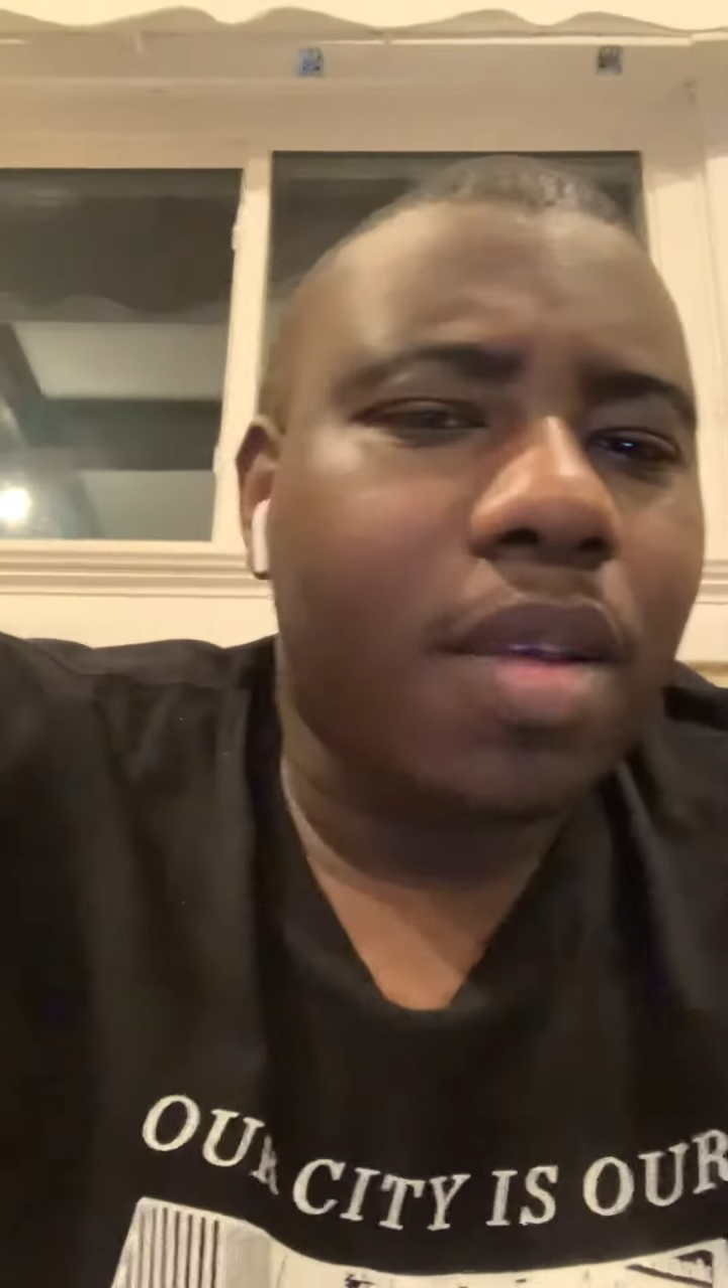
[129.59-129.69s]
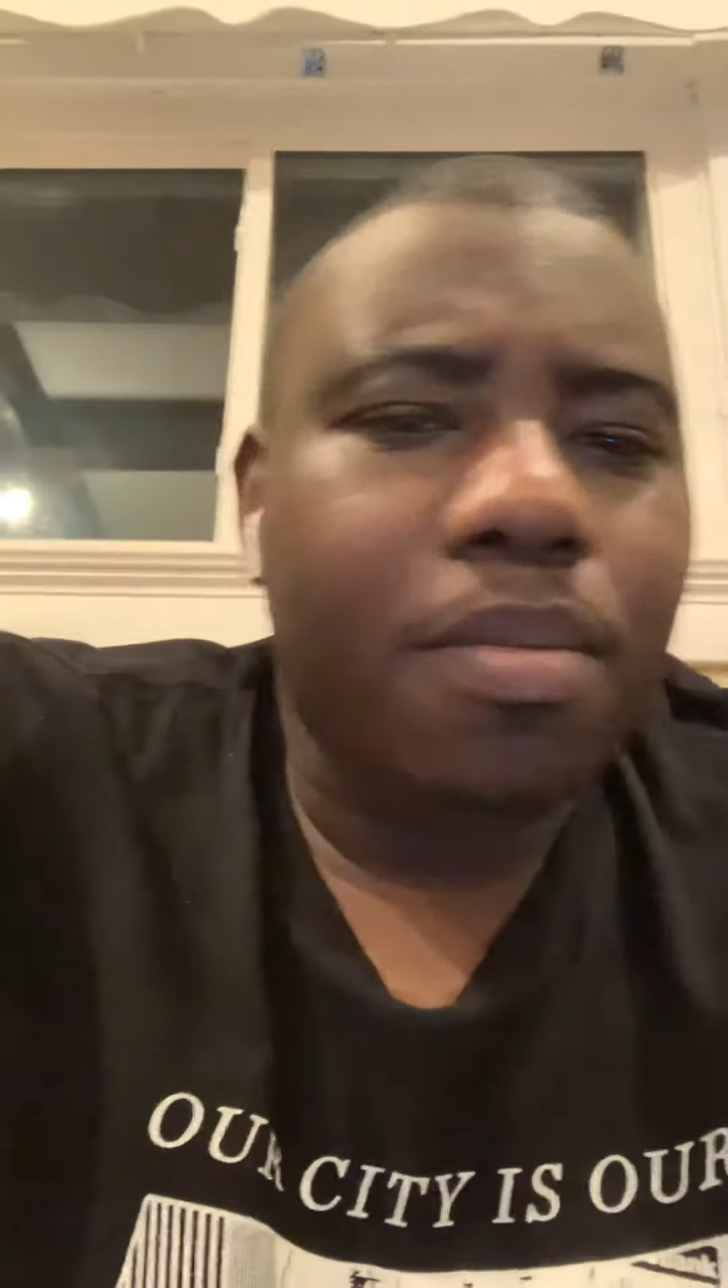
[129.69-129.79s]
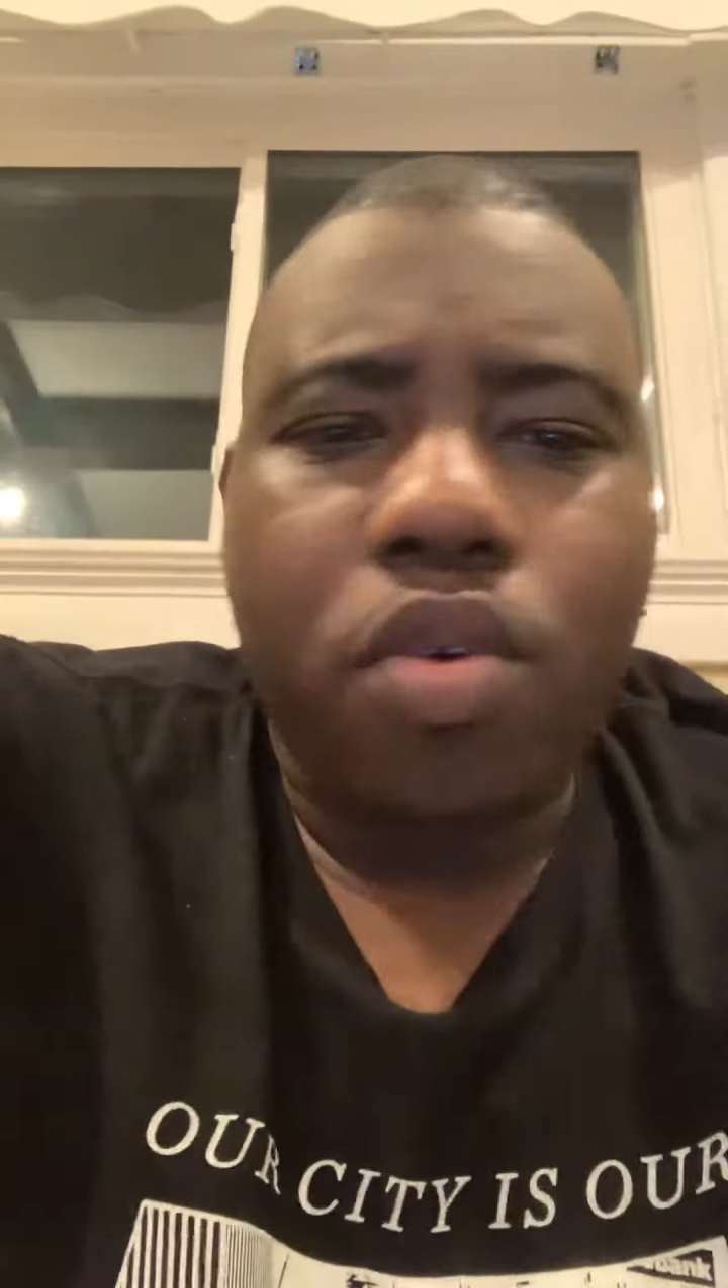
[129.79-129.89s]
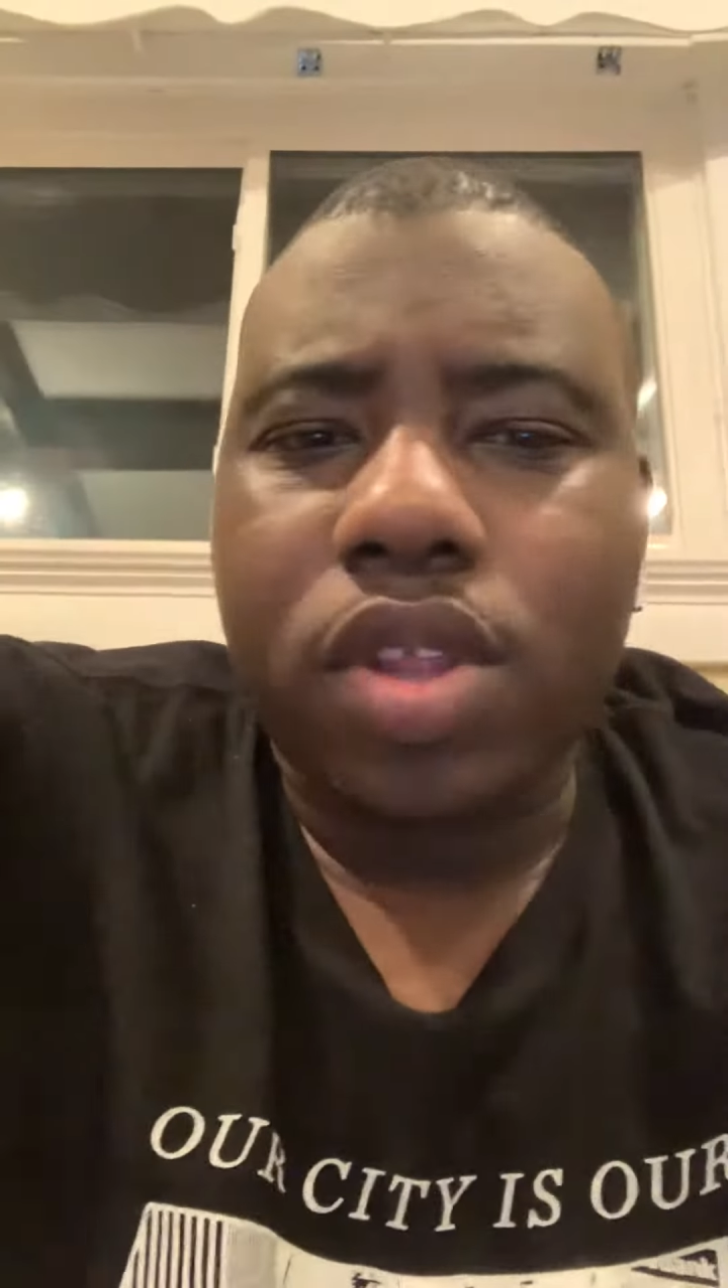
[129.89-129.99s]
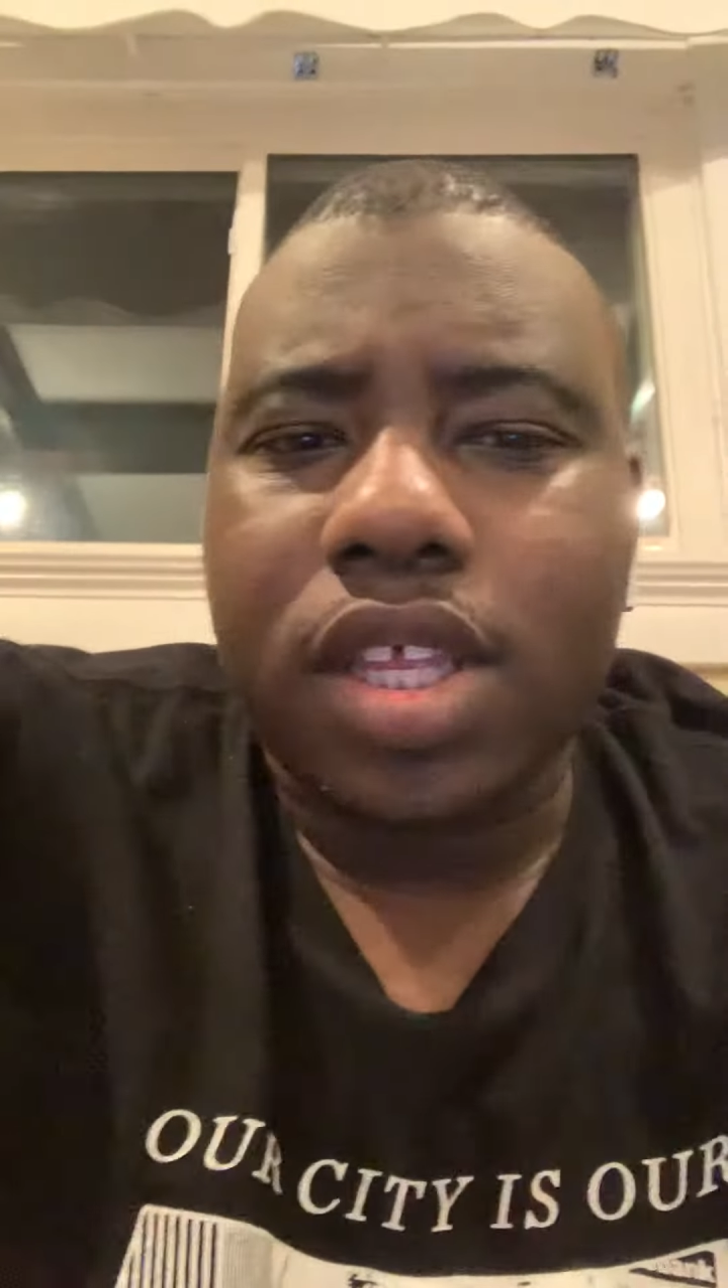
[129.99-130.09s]

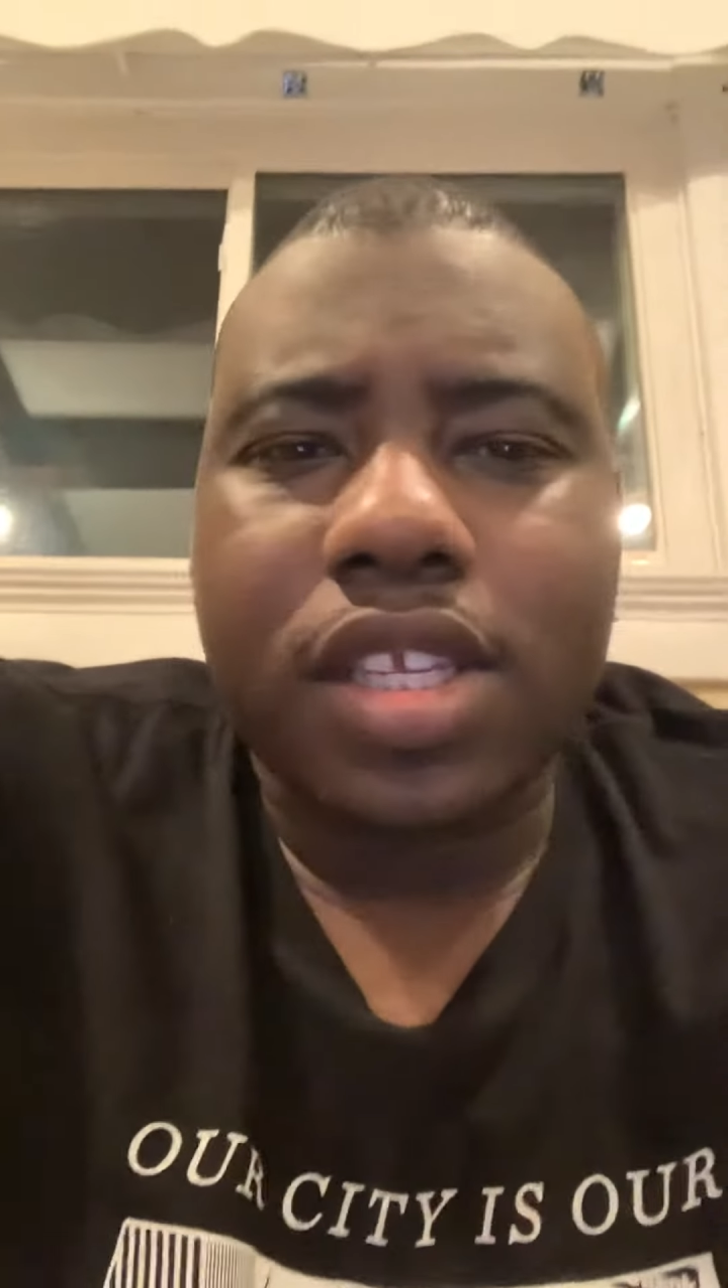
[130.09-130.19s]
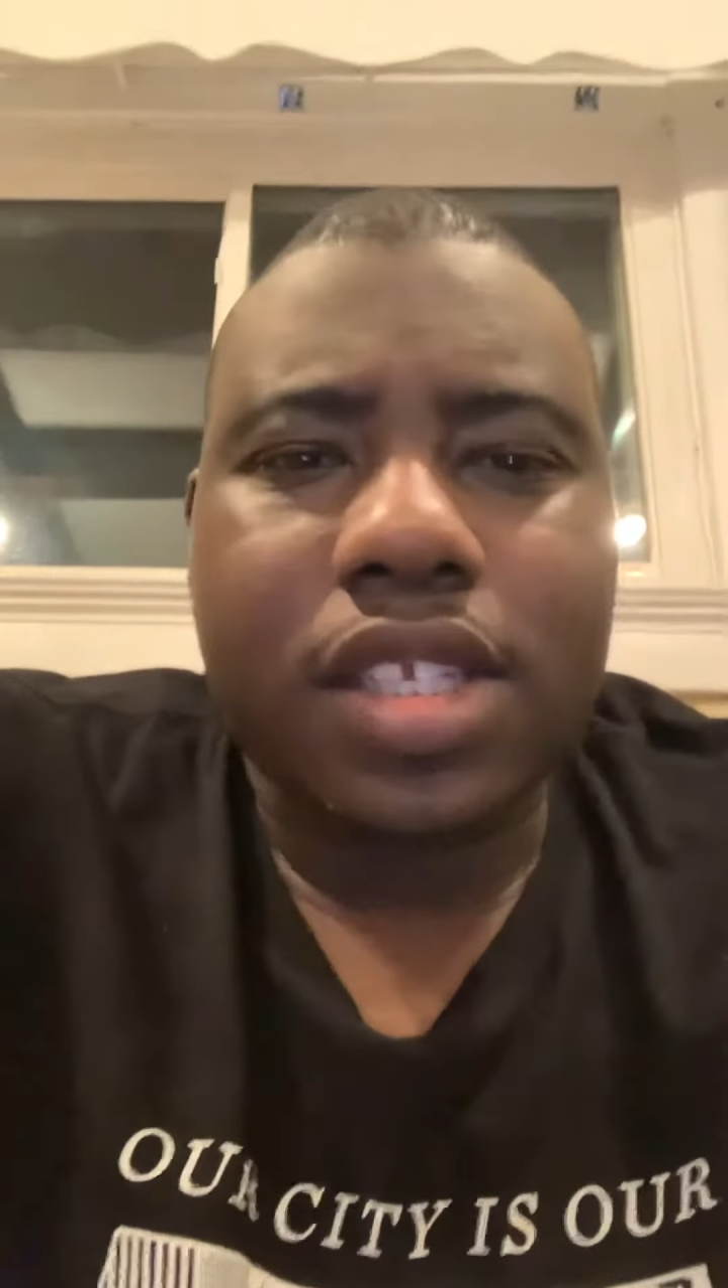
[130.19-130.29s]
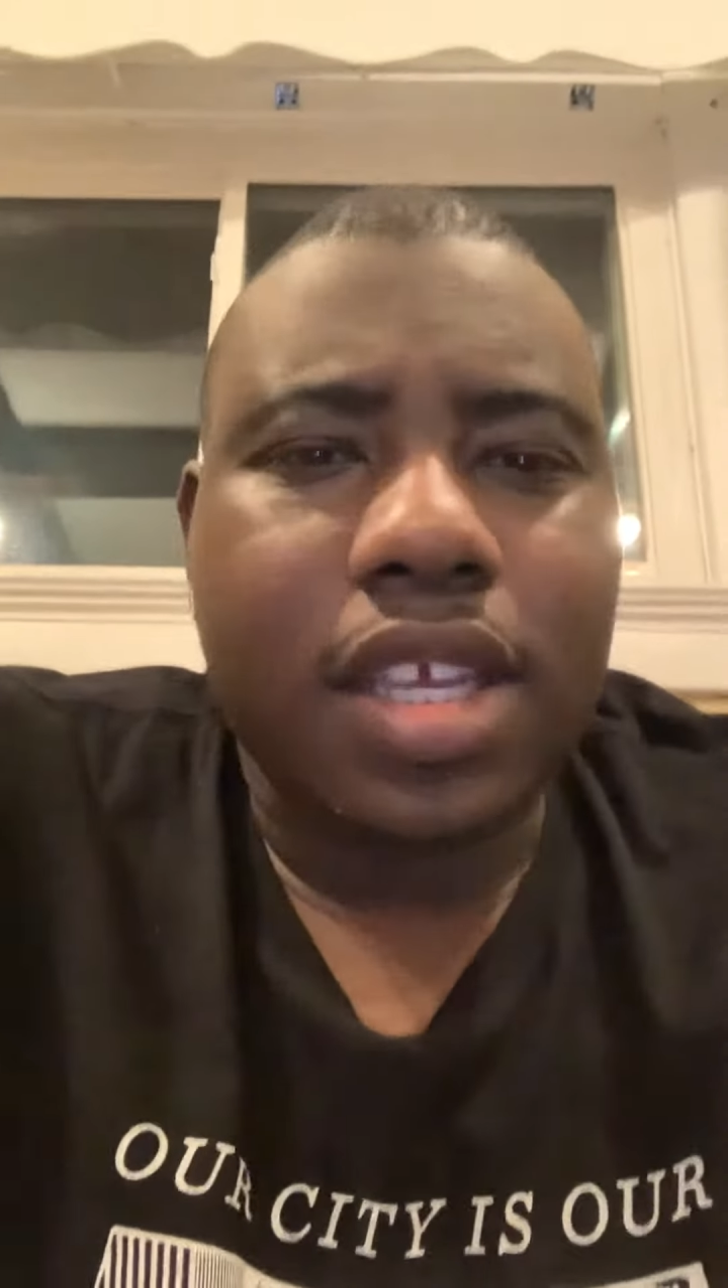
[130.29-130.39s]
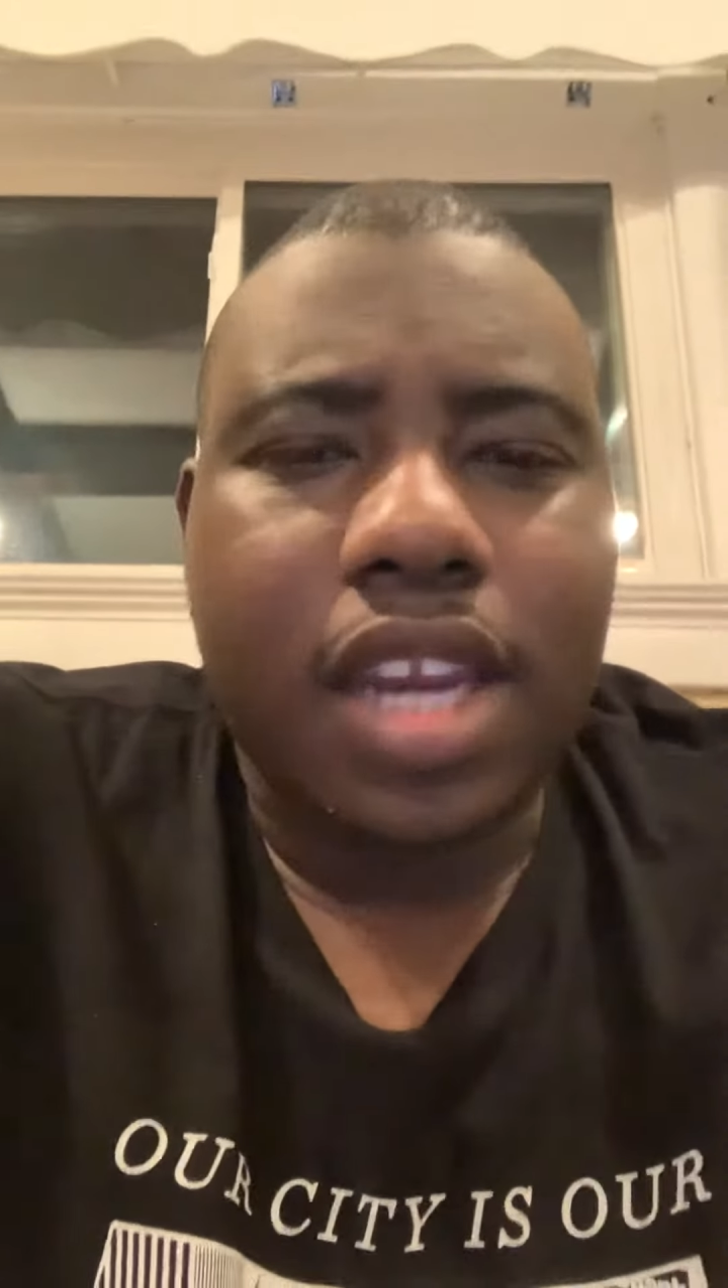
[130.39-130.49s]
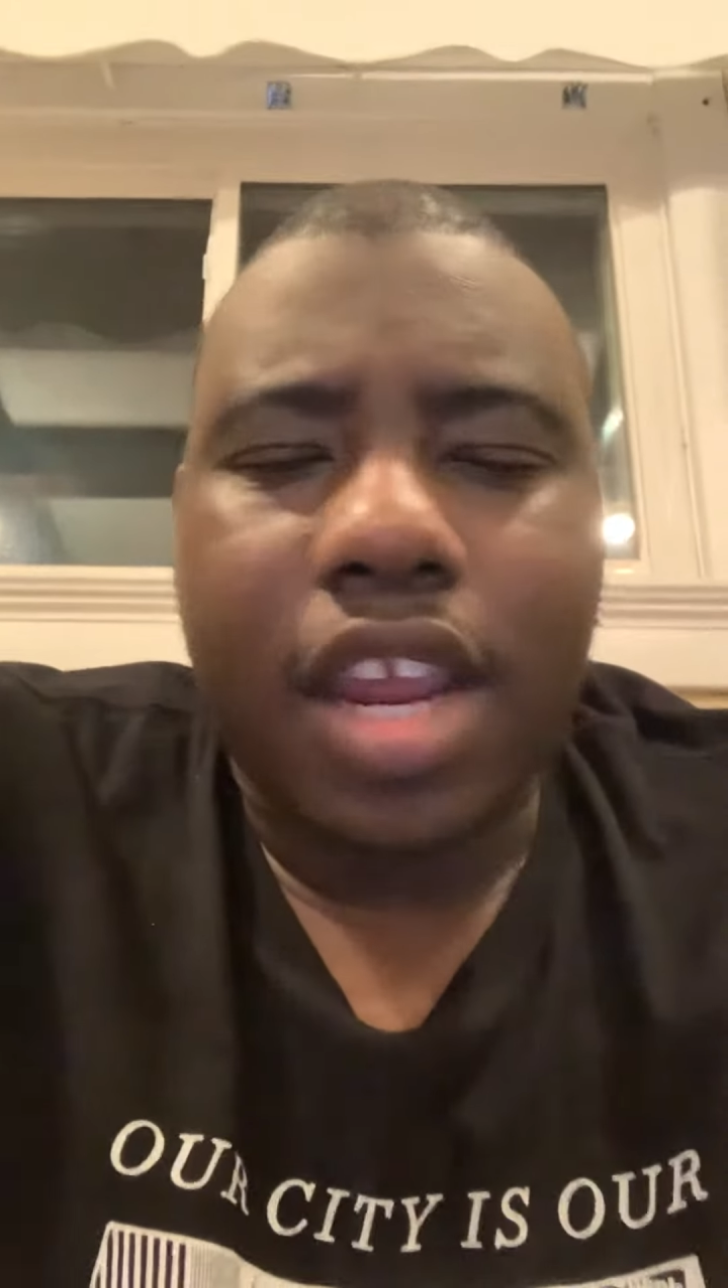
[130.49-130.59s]
Portland is an